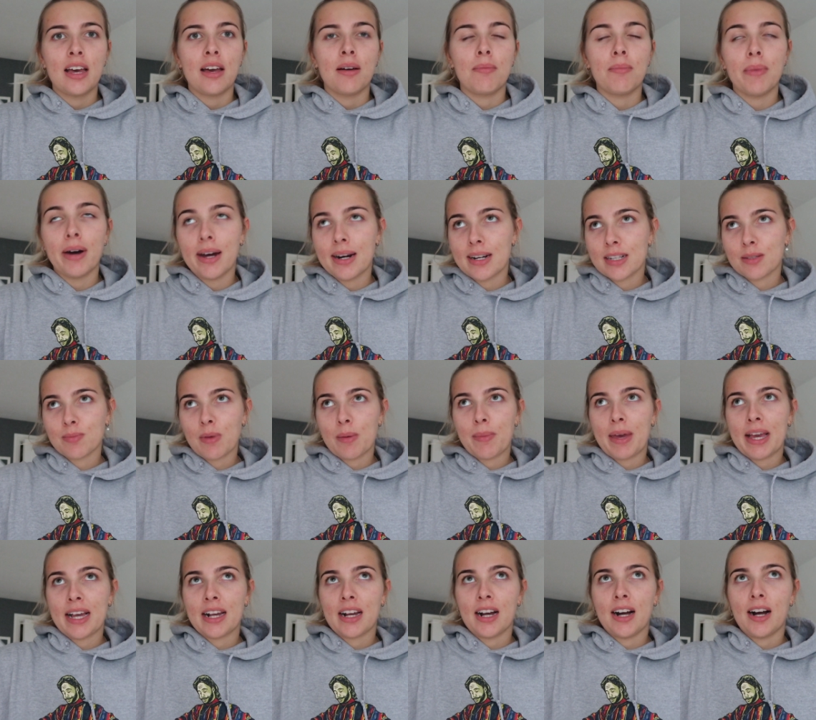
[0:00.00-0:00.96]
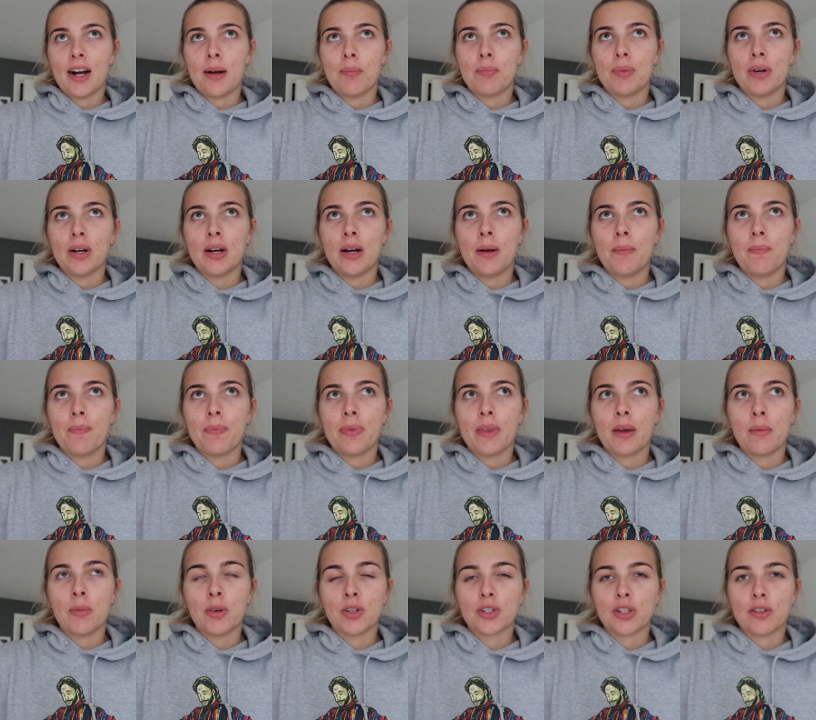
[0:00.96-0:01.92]
minus my makeup, but
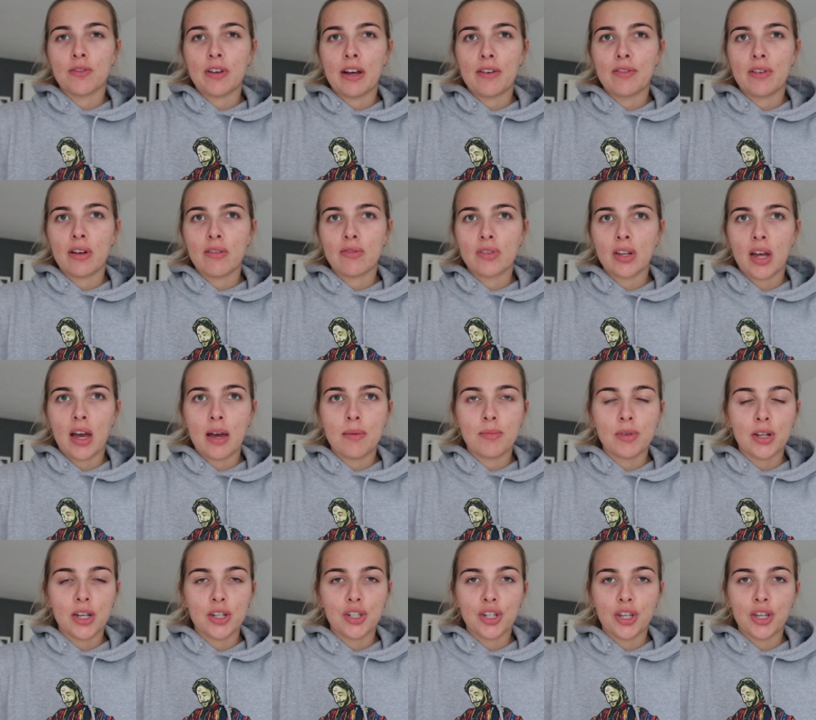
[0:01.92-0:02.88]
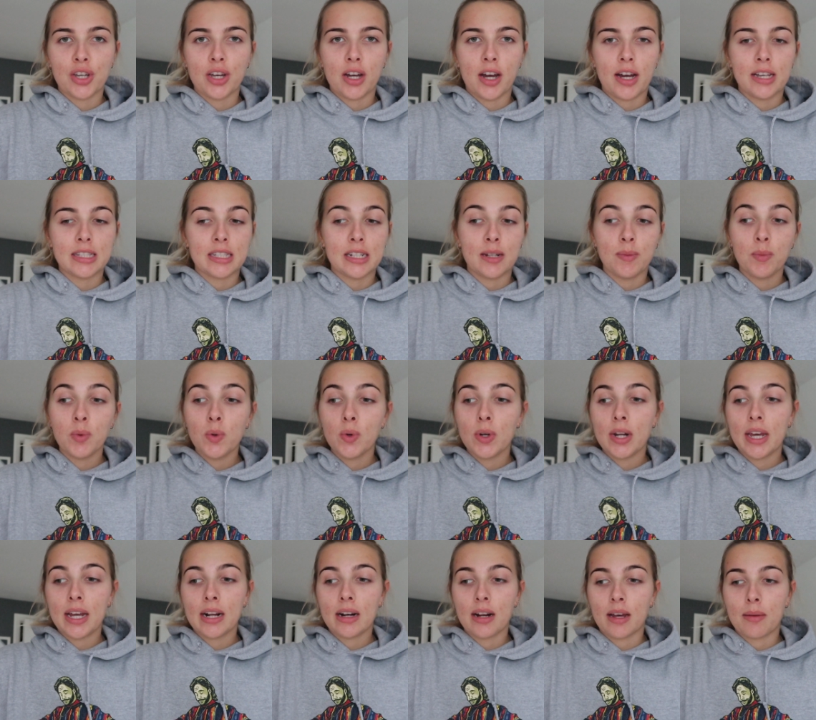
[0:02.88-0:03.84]
I'm not sure if I have enough time to like show you guys in the
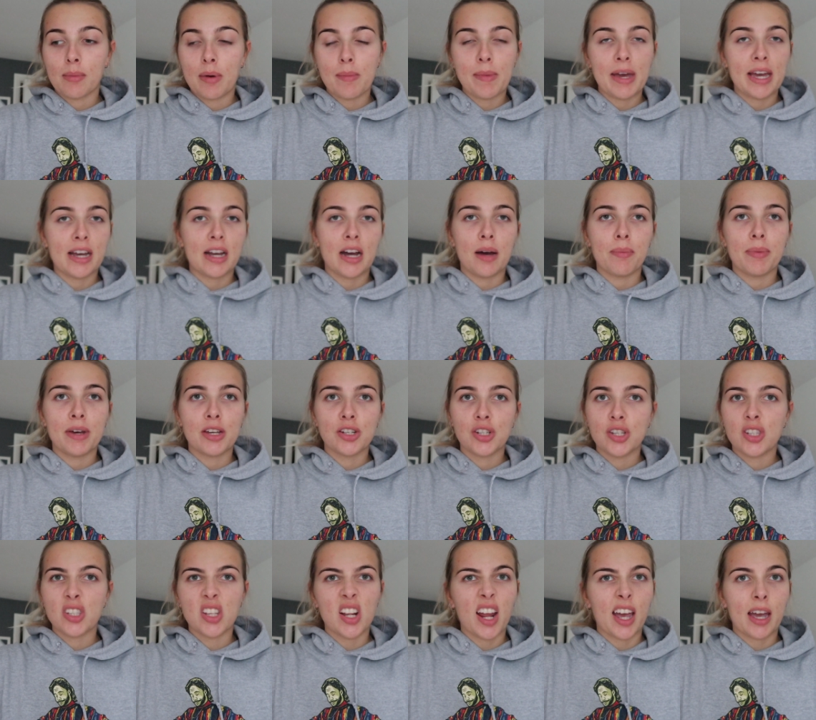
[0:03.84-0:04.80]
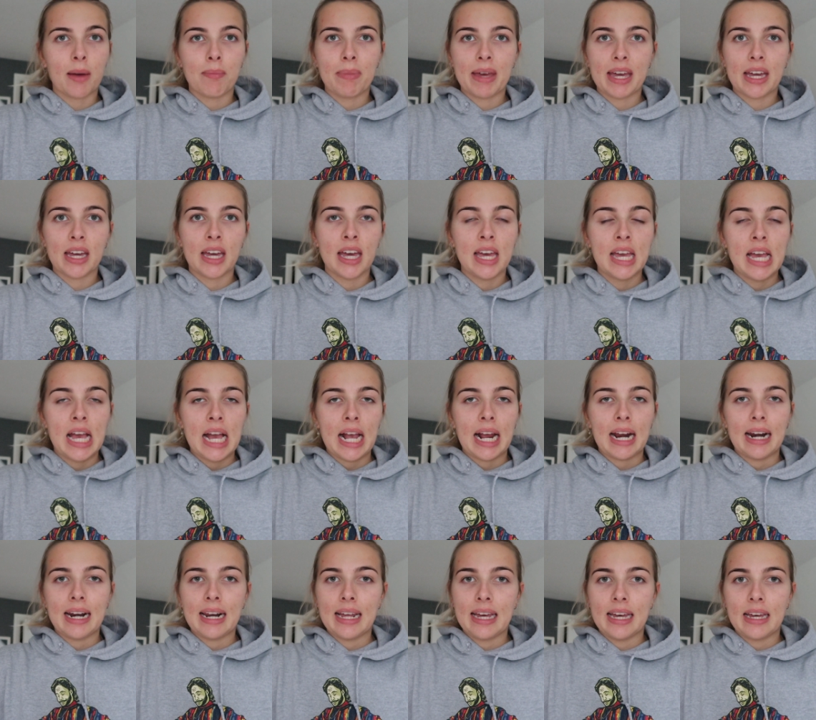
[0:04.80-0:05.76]
morning. Like my makeup, it's just in like a big
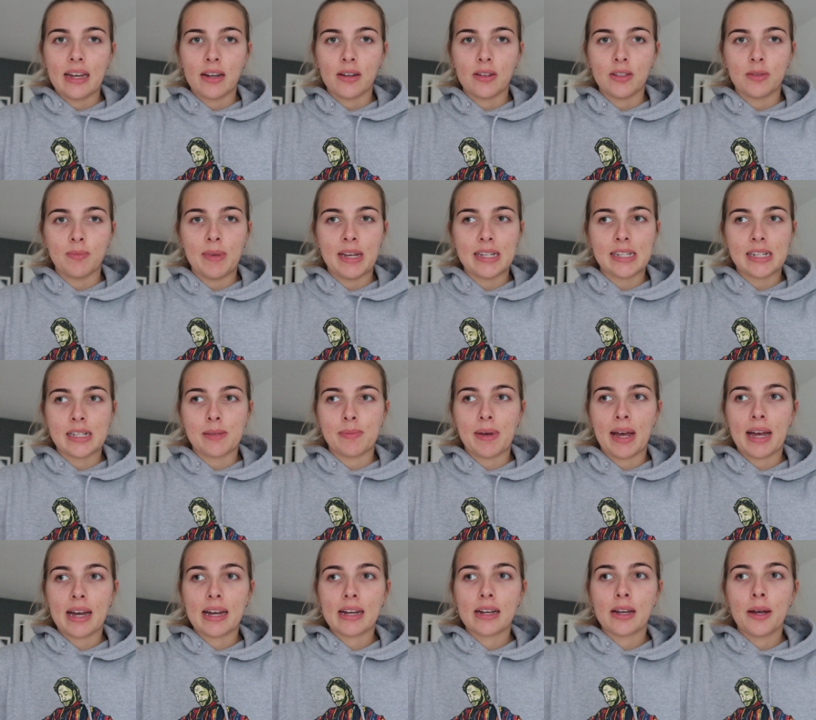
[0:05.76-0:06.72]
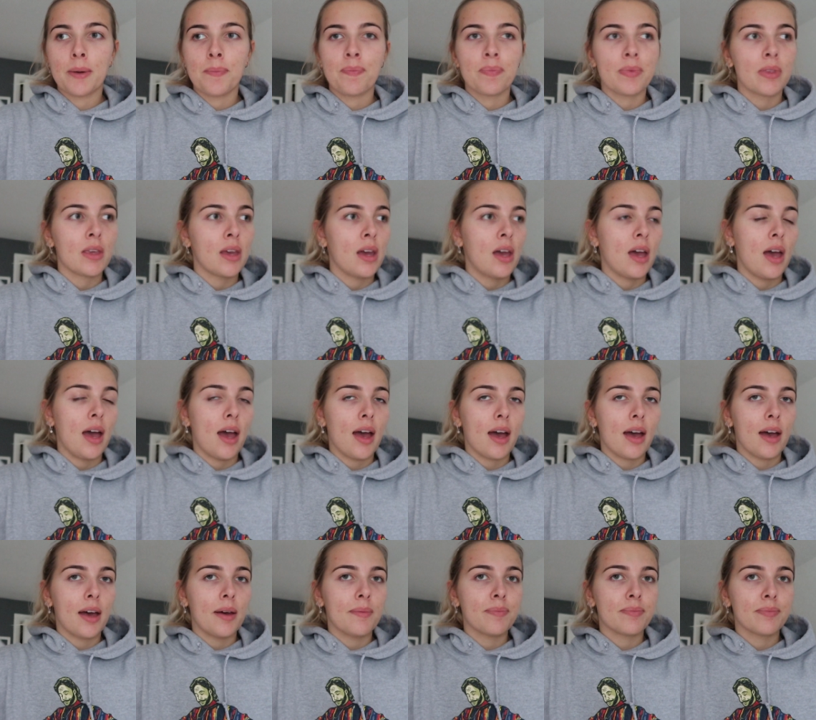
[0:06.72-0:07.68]
clear cosmetics bag.
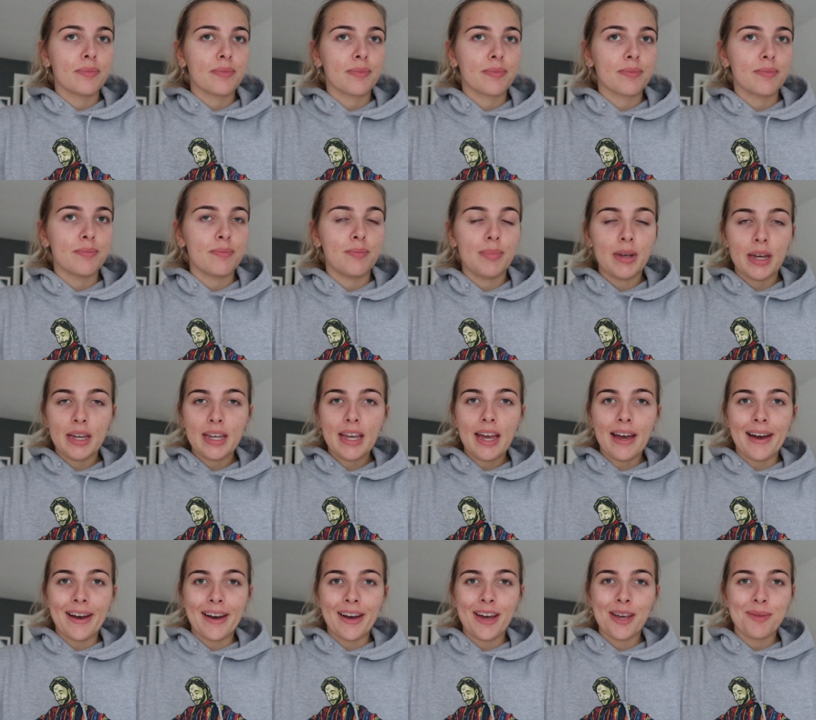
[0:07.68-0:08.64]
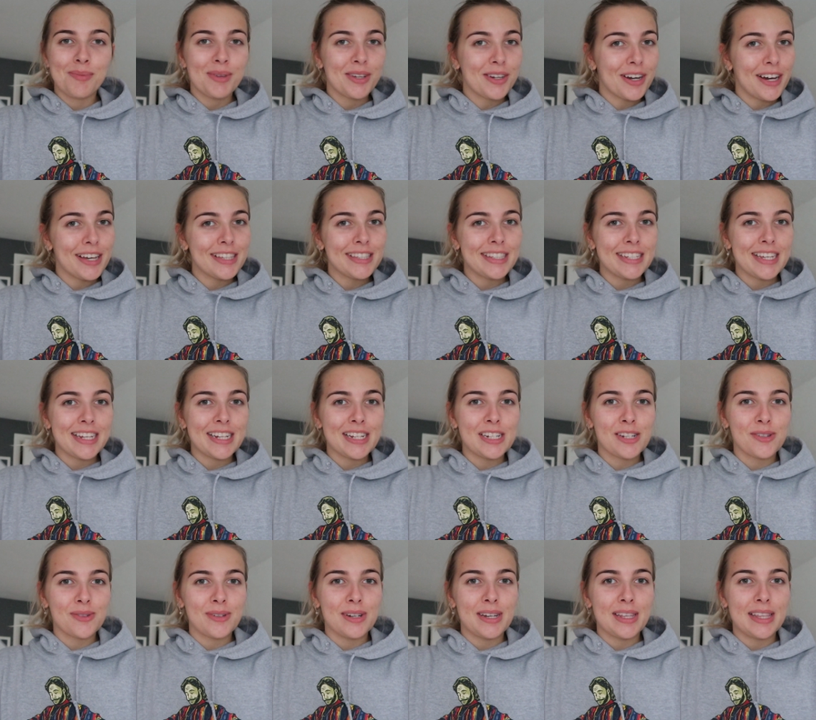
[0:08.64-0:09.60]
But yeah, I hope you guys did
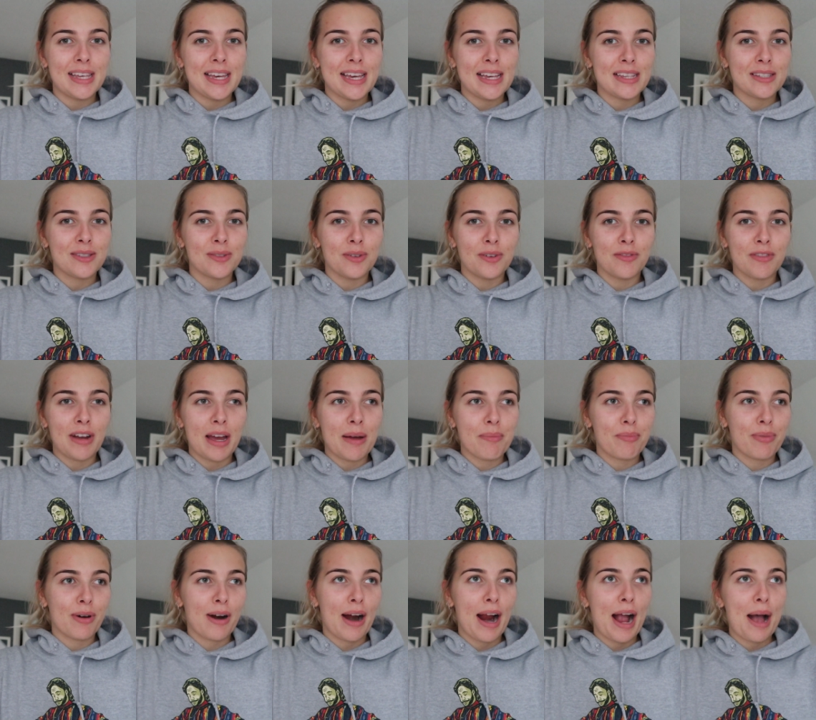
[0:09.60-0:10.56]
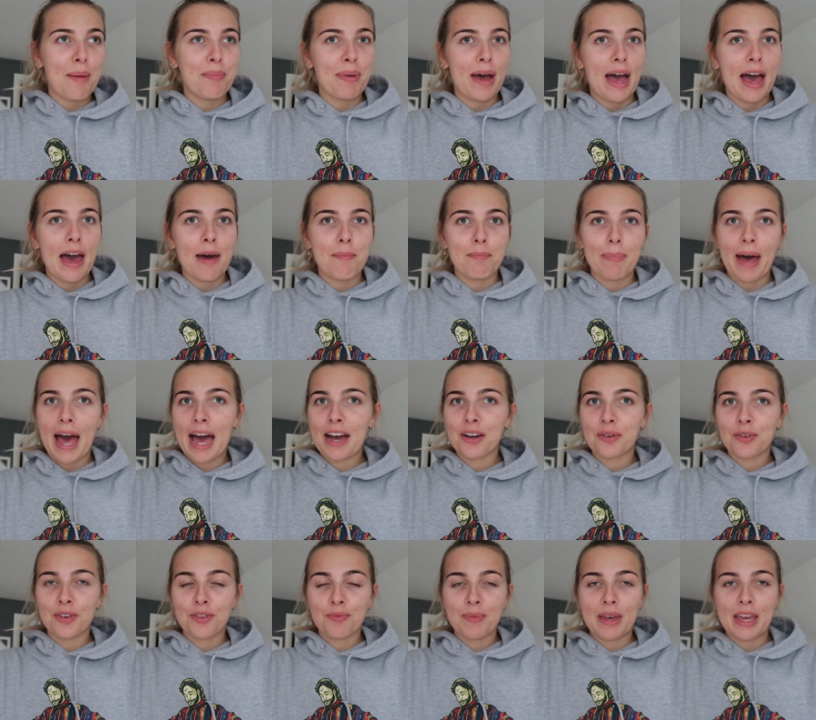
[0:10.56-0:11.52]
enjoy this sort of like prep and
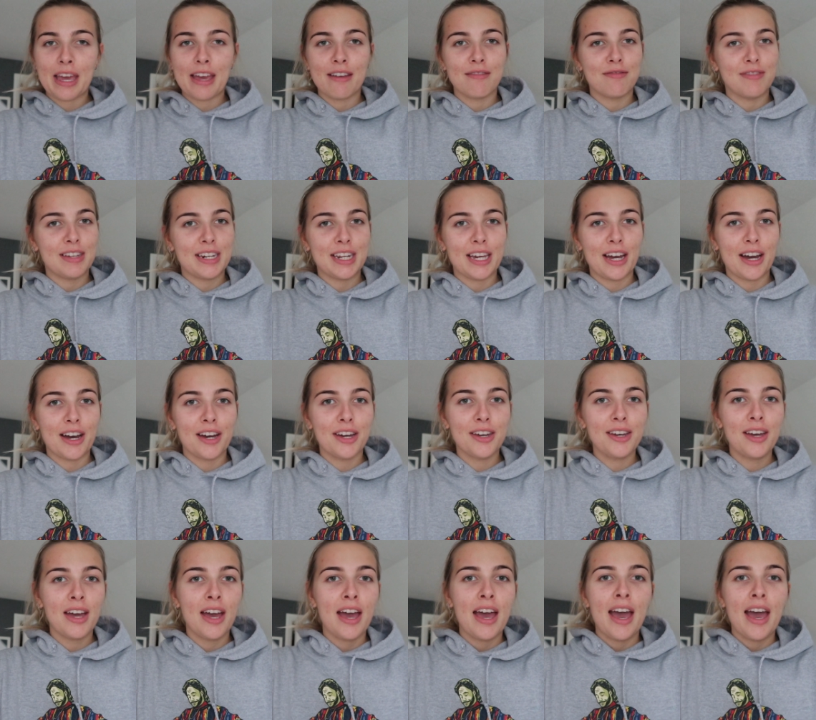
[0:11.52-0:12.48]
pack with me video.